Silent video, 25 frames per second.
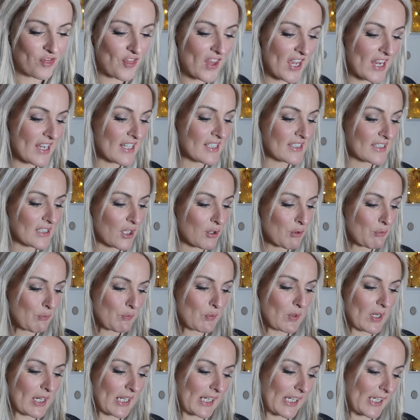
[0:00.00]
These are
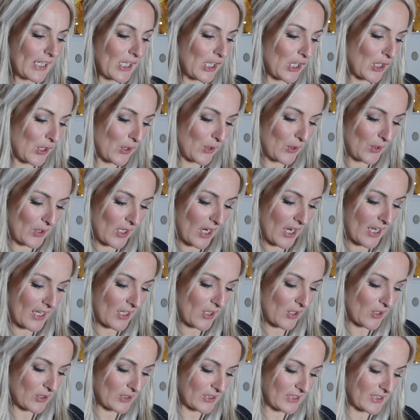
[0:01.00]
really cute. I
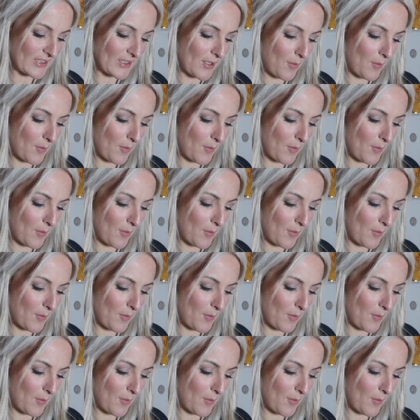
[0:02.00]
got